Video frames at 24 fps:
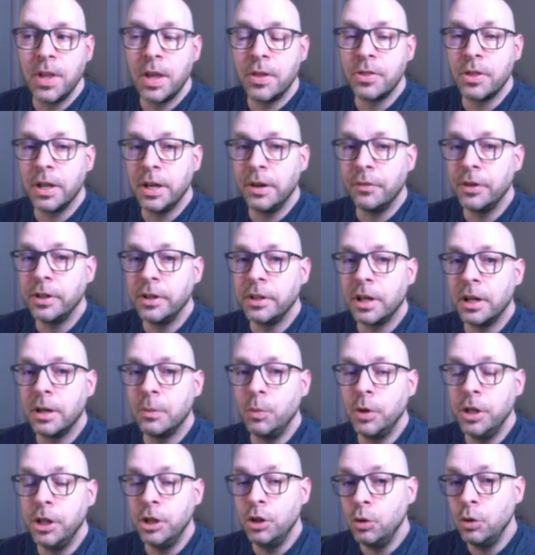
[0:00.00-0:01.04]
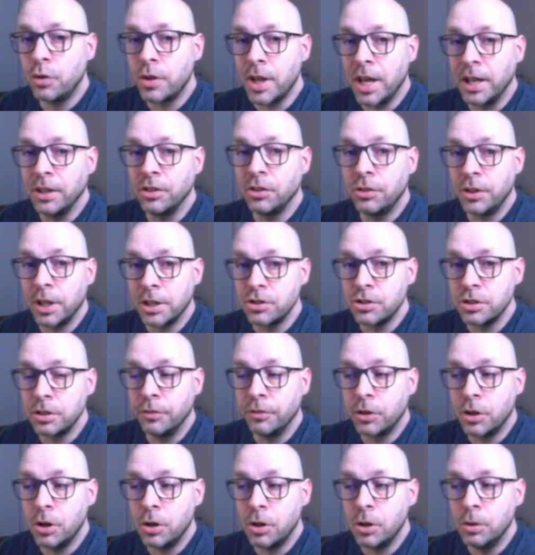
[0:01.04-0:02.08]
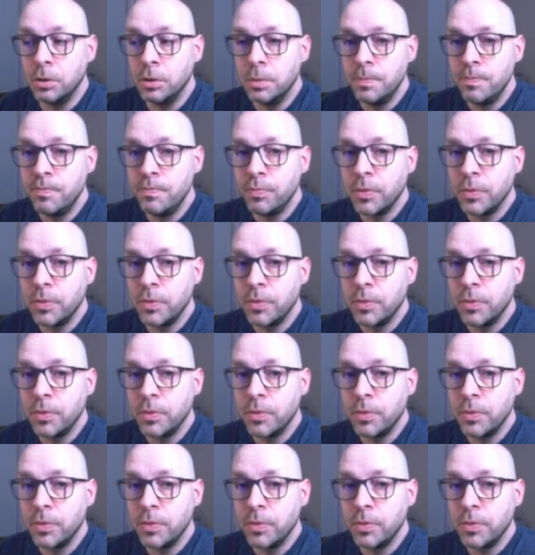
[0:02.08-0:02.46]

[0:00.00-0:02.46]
then every time we use that section of code,